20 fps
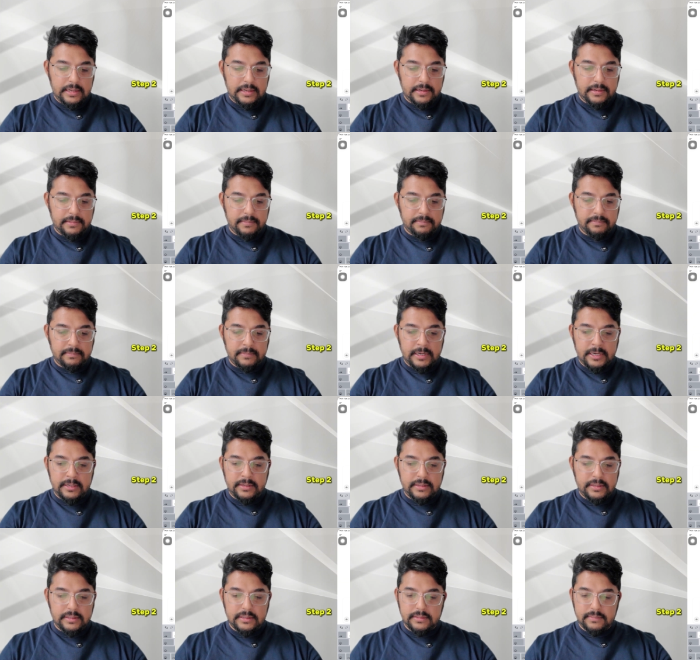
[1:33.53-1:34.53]
um,
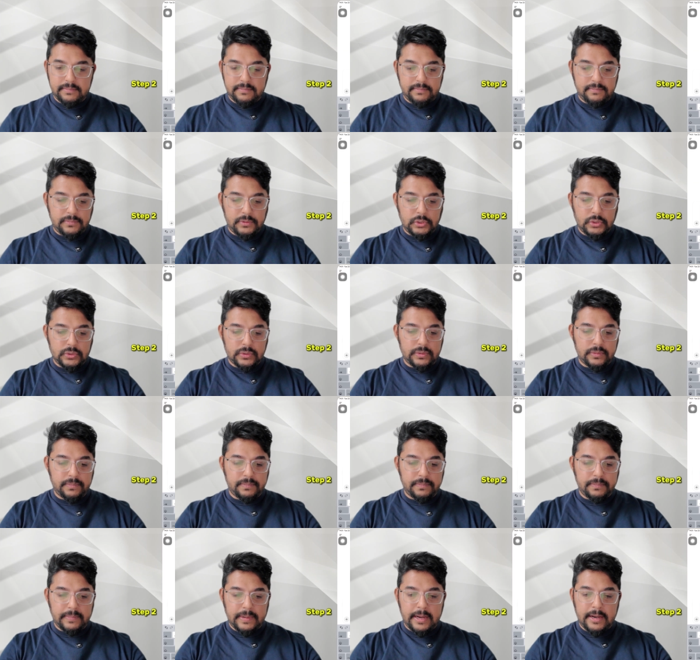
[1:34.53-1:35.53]
100 so
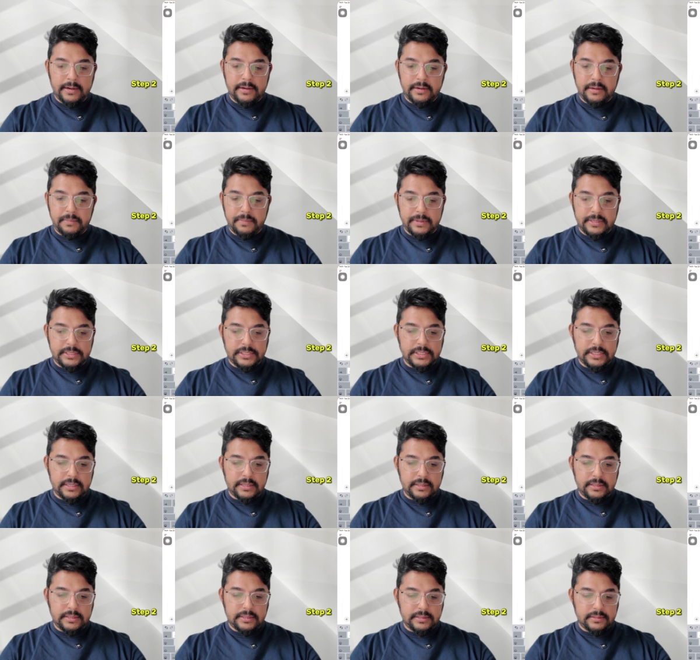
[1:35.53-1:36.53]

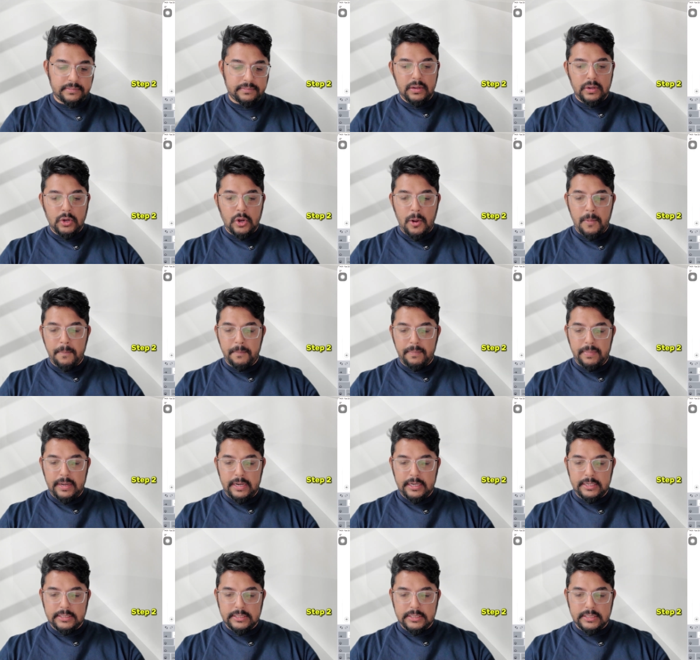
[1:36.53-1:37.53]
100%
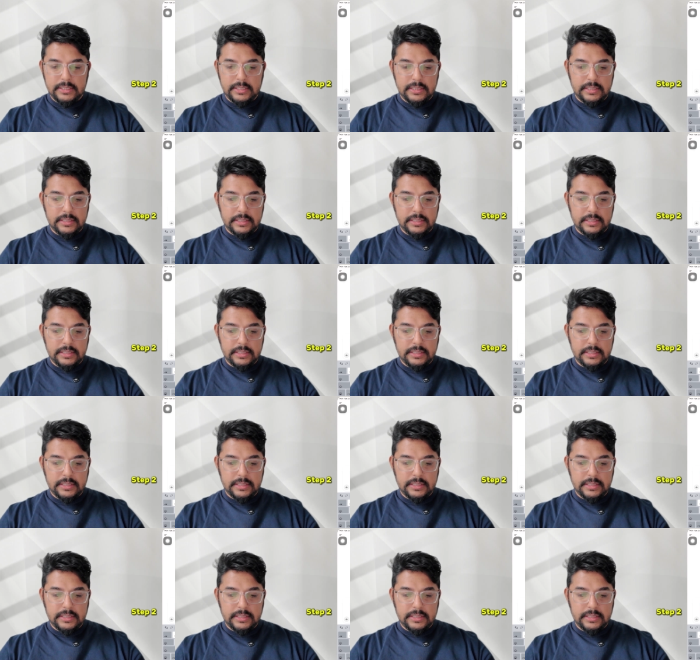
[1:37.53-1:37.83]
complete